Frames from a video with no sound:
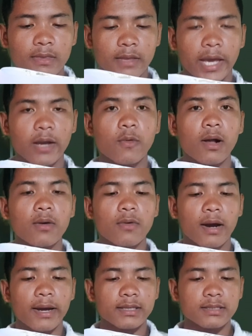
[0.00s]
The Equal
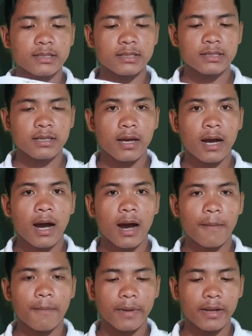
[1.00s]
Rights
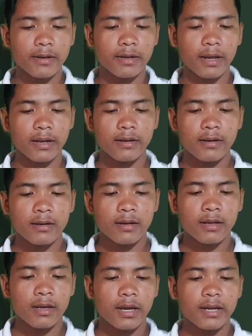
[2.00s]
amended
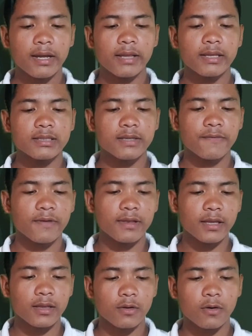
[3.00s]
in
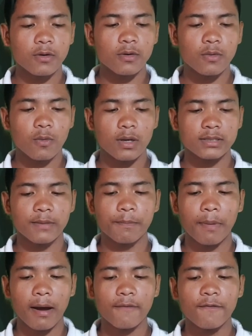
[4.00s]
1972 was
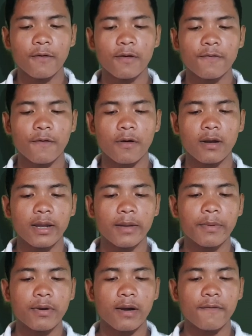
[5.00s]
impactful for
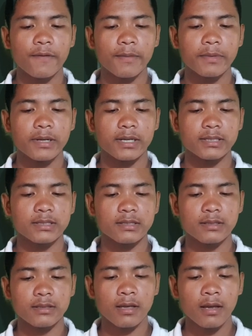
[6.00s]
liberal feminists,
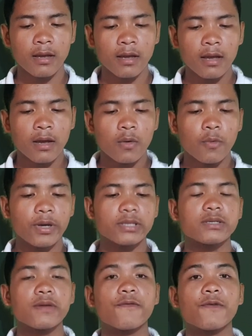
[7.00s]

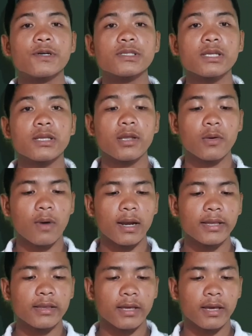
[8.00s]
which enforced
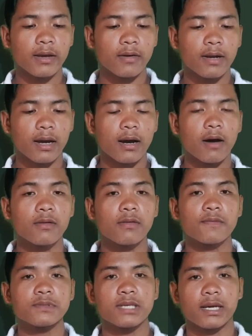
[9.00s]
inequality on account
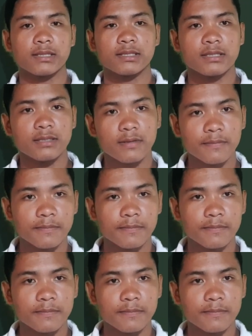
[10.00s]
of sex.